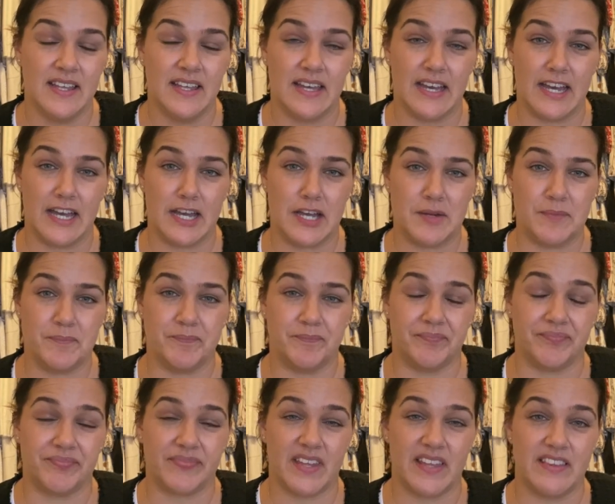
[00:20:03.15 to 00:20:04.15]

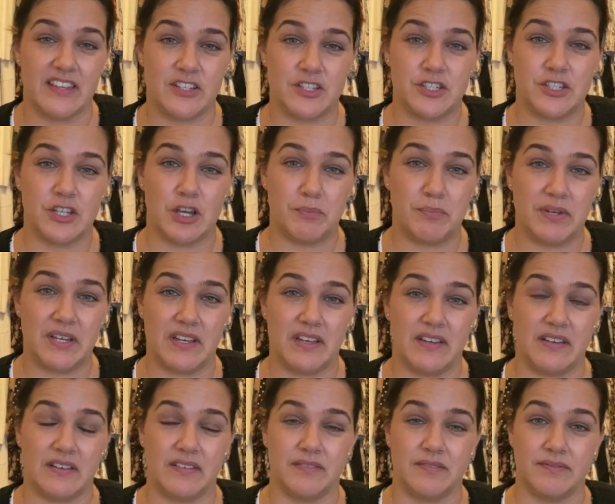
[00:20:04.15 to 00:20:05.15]
The
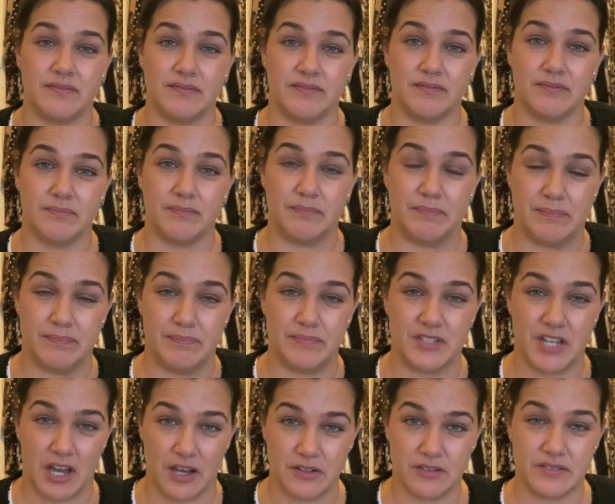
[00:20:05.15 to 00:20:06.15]
shopper
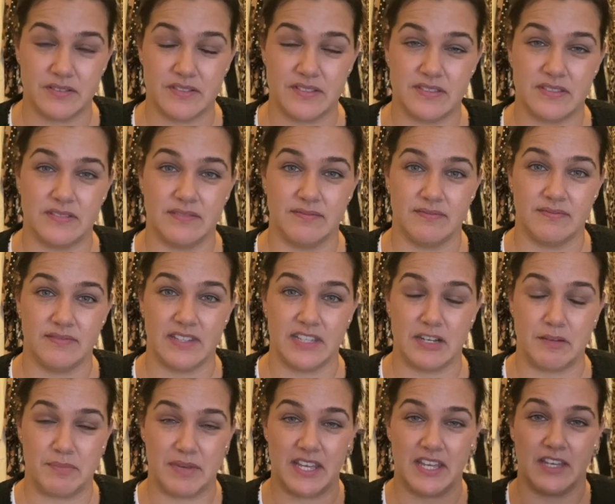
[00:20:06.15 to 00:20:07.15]
totes that
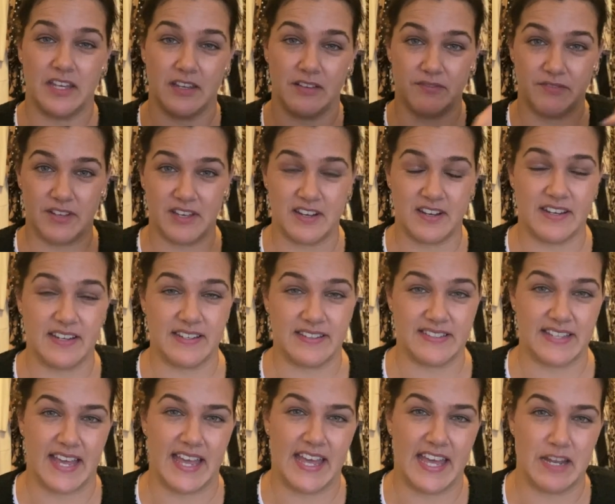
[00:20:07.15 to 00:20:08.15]
are being converted
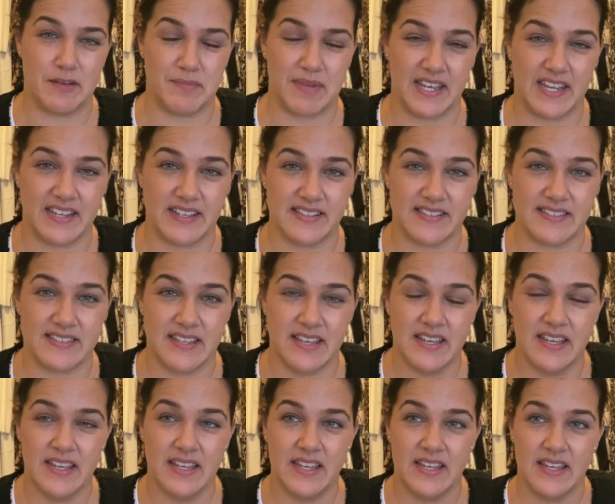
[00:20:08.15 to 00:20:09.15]
into handbags,
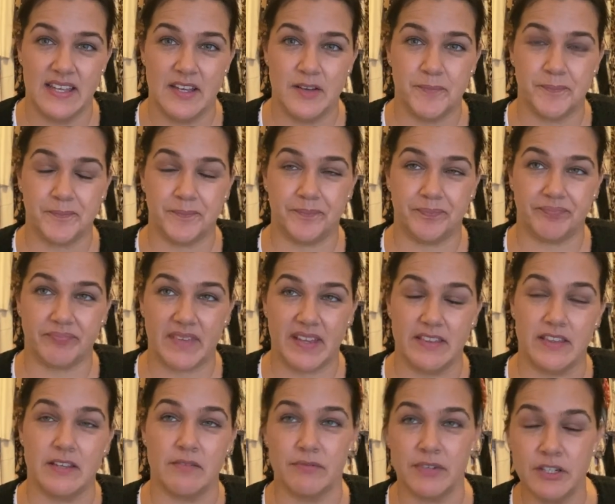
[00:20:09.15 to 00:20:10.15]

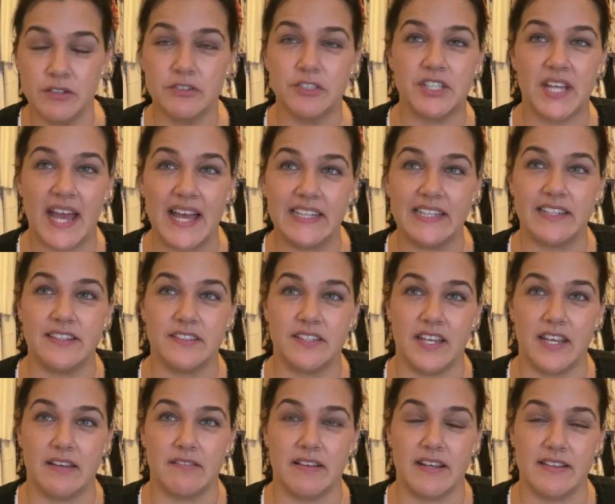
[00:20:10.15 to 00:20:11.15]
the real challenge
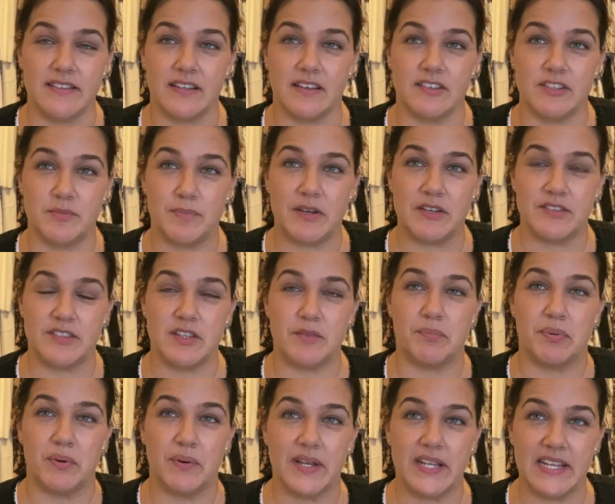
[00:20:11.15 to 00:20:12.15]
here is, I suppose the
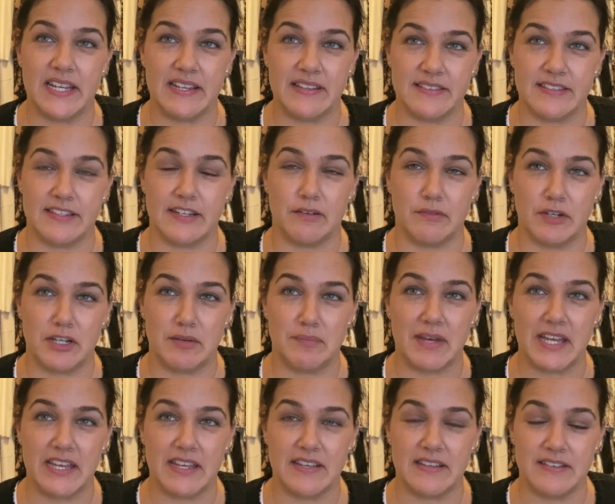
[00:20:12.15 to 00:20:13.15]
point is that I want to
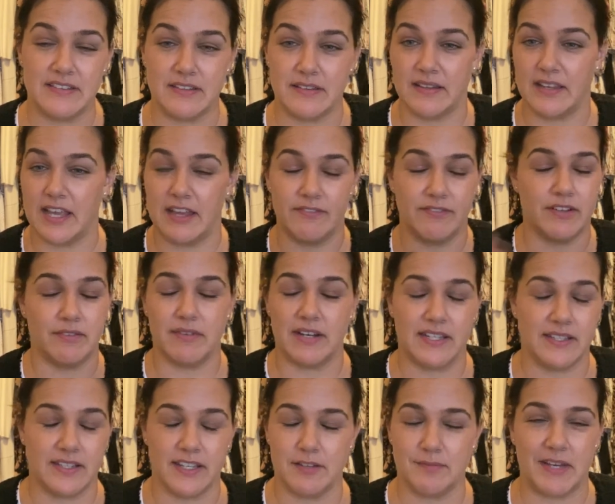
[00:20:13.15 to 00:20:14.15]
make is
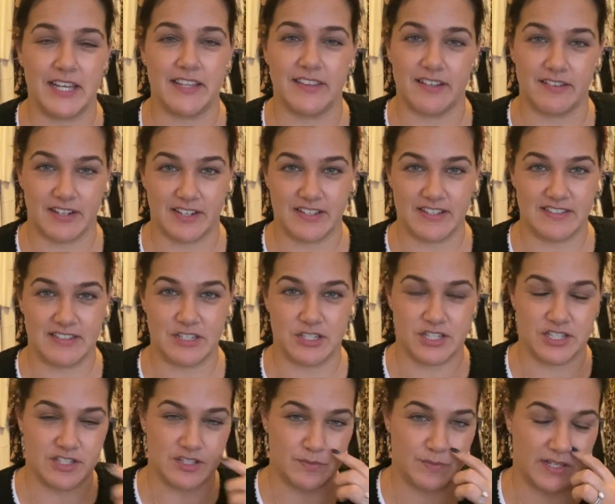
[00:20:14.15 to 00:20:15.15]
everyone can make their own
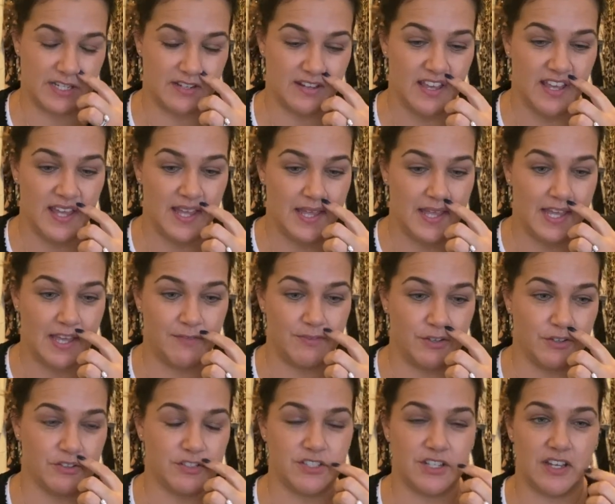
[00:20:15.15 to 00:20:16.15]
decisions, but if
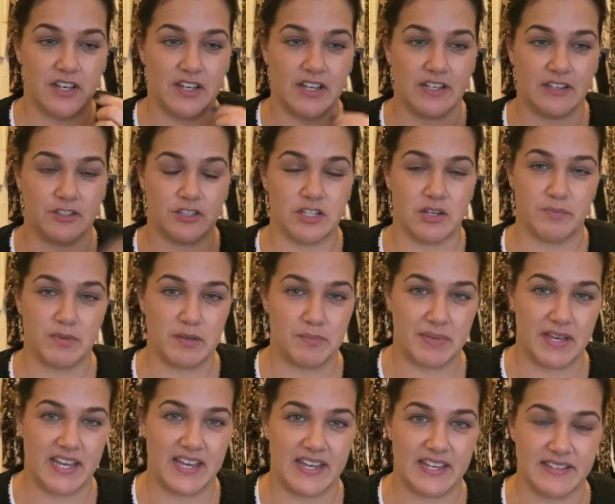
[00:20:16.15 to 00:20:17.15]
you're turning shopping
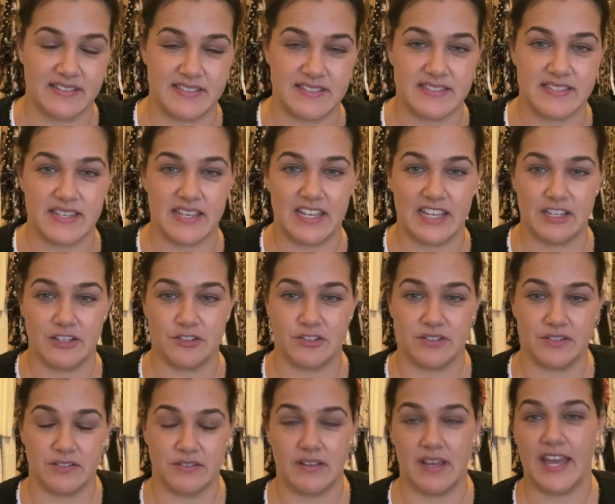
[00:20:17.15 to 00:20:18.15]
bags
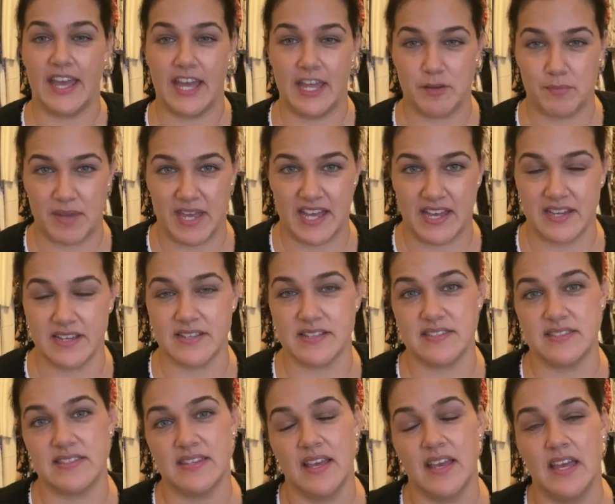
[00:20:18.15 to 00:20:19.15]
into
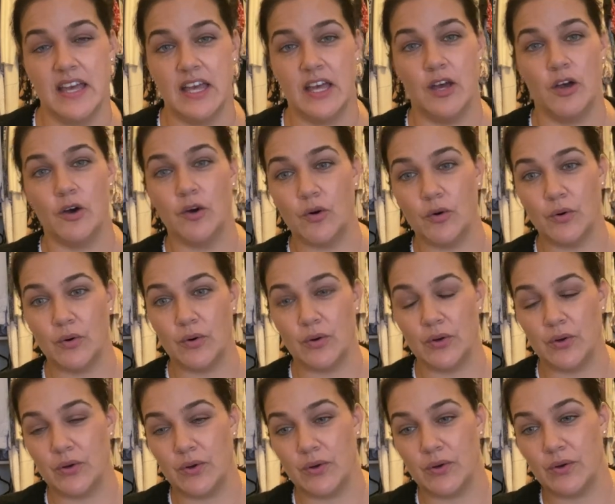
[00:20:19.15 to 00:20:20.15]
handbags
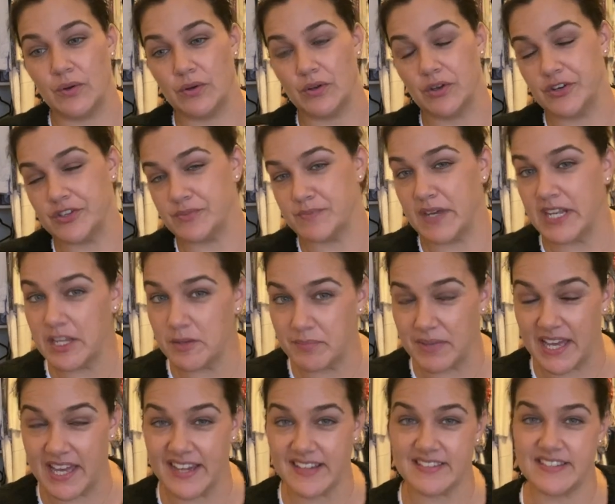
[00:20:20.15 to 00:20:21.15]
or cosmetic
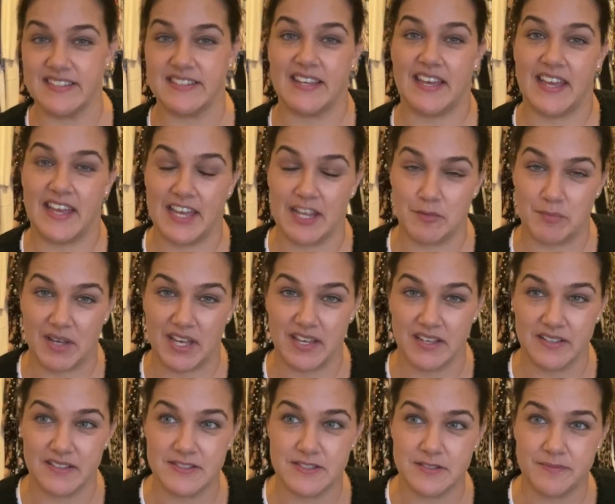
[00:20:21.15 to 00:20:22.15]
bags into
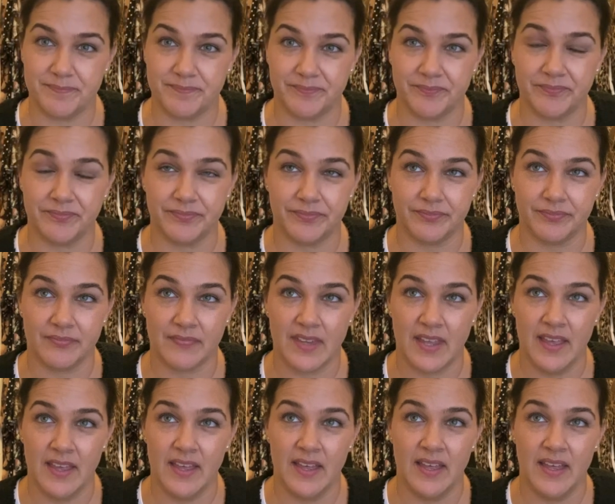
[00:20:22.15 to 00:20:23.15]
handbags,
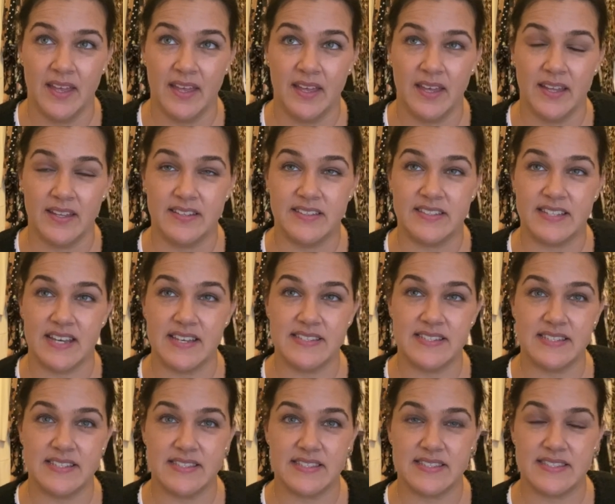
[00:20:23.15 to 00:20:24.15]
does
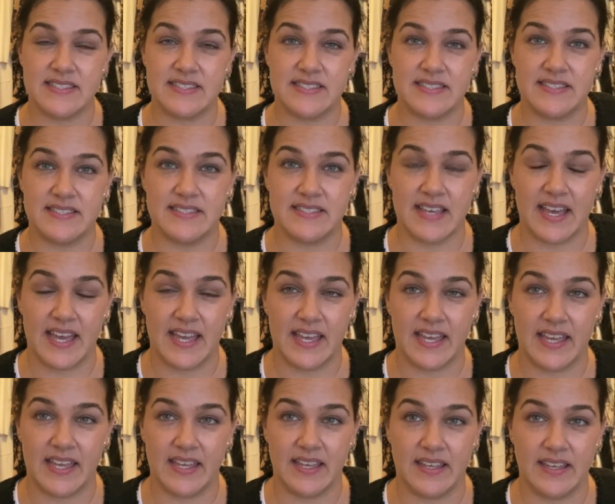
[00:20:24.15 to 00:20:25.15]
it
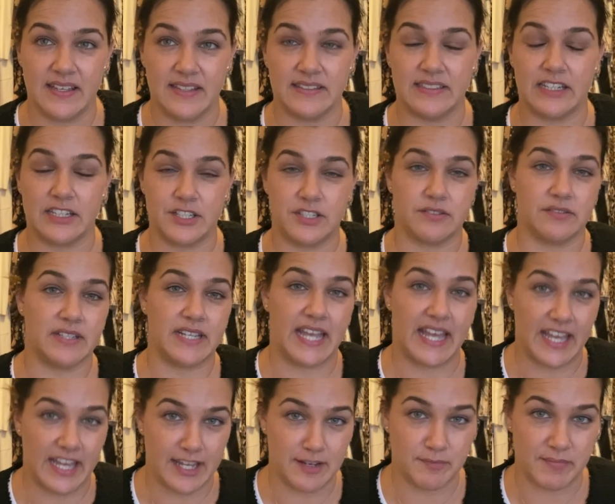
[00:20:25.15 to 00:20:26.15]
say luxury
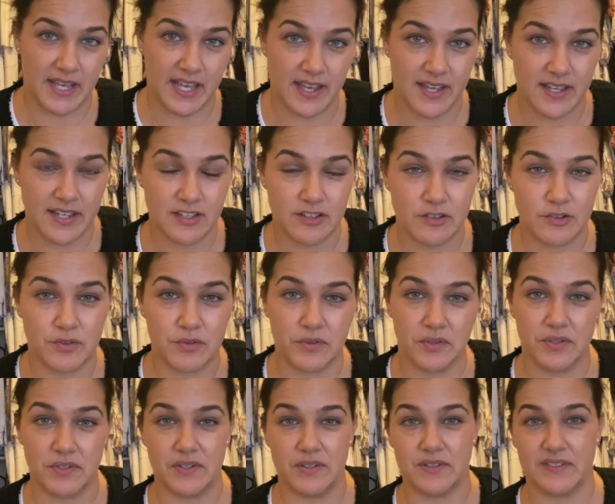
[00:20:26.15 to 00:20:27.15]
handbag
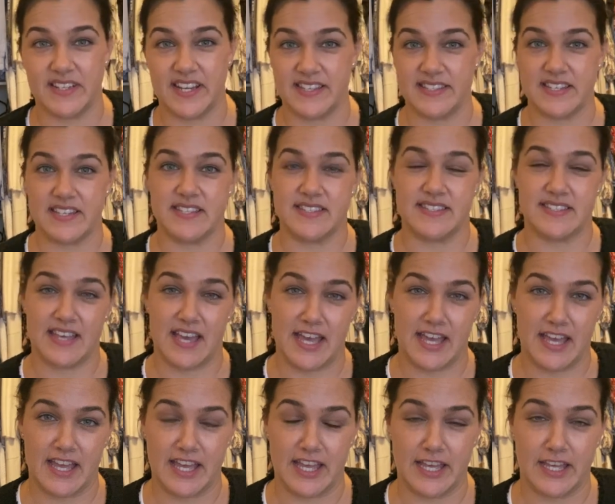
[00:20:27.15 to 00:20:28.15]
or does it
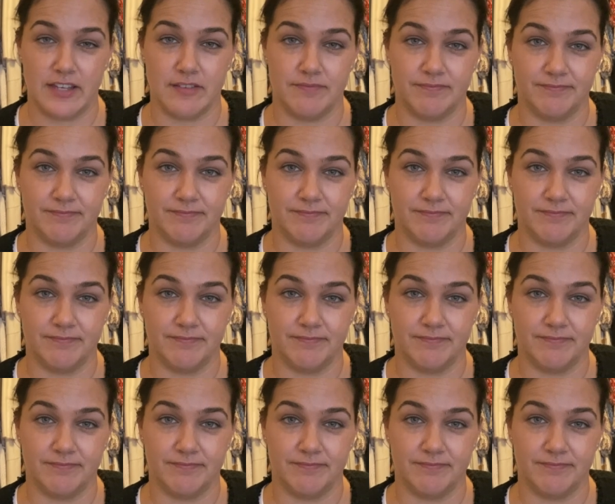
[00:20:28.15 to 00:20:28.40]
say